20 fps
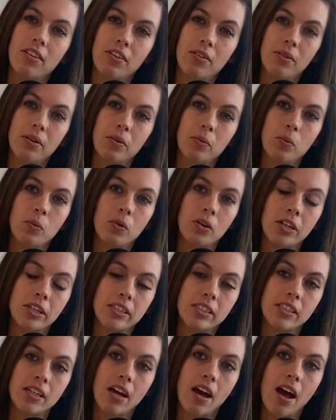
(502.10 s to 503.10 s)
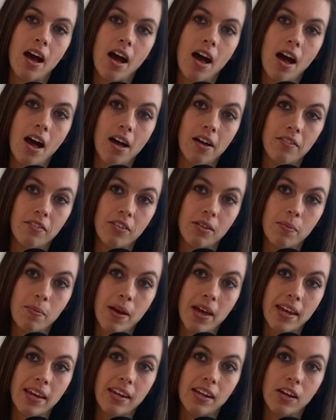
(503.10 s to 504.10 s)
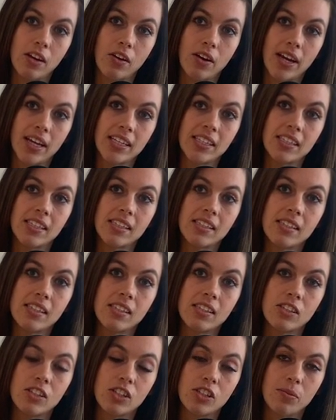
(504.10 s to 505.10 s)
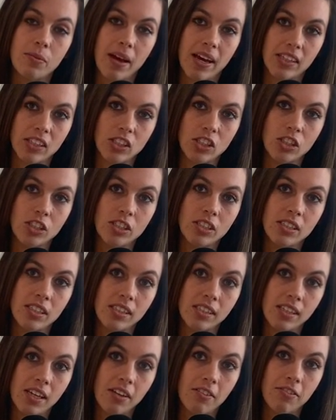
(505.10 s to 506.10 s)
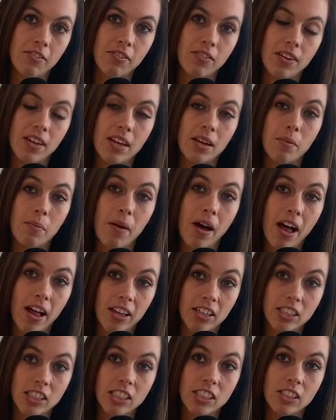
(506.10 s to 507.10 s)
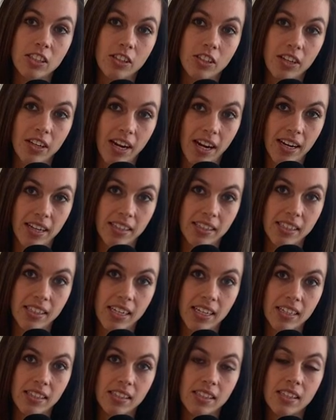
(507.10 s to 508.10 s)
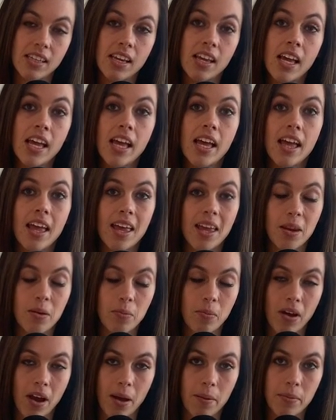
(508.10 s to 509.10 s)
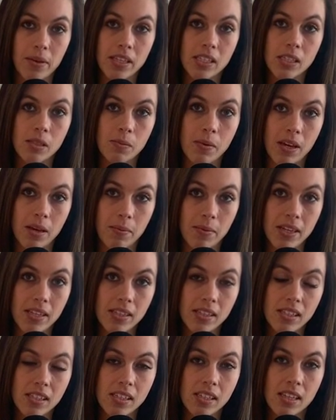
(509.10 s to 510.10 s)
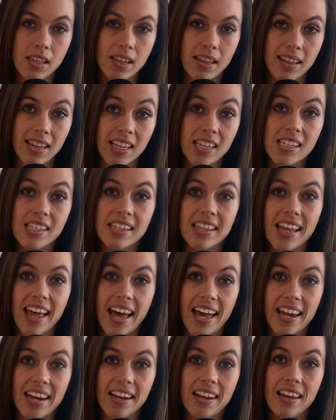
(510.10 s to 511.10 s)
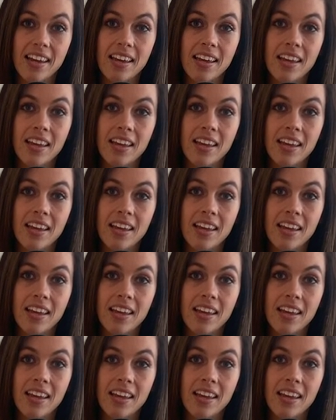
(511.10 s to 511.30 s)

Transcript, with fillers: So it warned of the pending crisis to passengers itself, an apology to the United States, and promised payments. This led